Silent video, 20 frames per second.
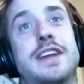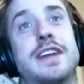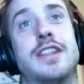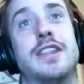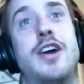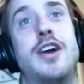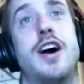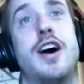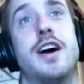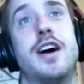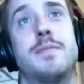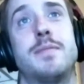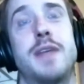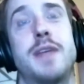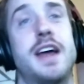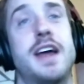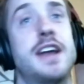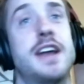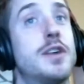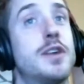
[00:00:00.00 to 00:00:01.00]
law, but
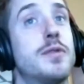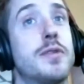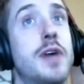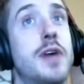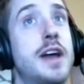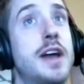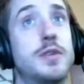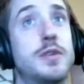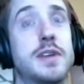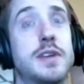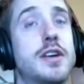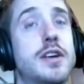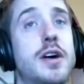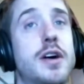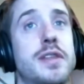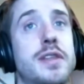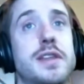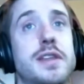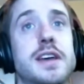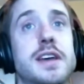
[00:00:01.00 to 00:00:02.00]
I don't at
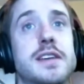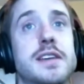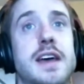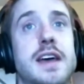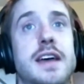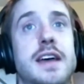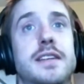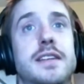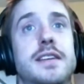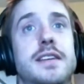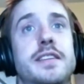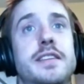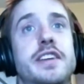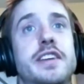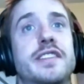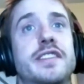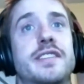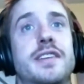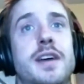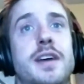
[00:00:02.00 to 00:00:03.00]
all think that
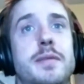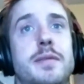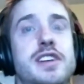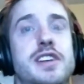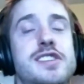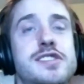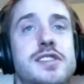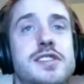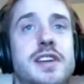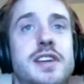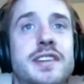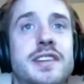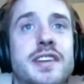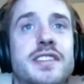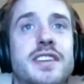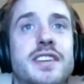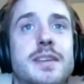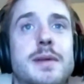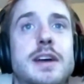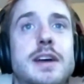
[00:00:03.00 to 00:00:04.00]
these companies should
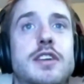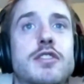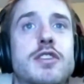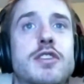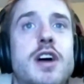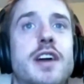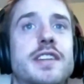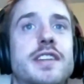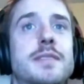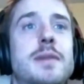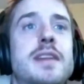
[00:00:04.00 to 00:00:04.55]
exist in a microcosm.